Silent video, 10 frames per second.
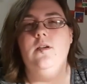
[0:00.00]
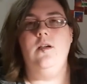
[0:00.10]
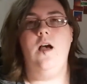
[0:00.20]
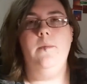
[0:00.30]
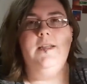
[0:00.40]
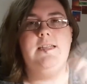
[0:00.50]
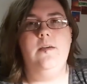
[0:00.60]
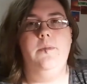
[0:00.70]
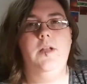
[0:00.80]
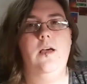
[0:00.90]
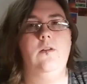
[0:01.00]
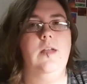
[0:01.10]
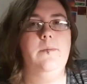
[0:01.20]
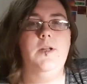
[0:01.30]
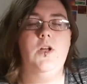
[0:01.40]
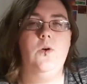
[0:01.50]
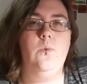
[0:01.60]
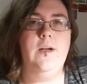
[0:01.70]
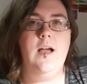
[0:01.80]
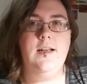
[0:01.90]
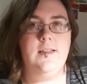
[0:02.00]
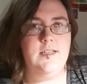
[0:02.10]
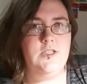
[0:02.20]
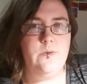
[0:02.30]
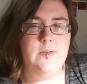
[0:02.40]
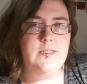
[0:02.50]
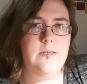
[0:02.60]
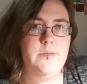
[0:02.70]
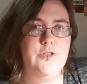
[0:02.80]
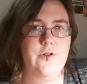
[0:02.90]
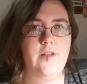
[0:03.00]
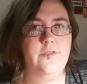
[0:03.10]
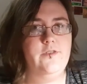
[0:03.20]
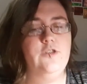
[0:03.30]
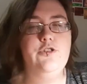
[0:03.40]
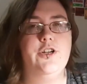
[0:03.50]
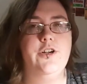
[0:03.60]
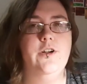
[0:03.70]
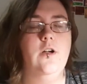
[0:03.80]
Comment down below. Let me know what kind of things you want to see me draw in the future.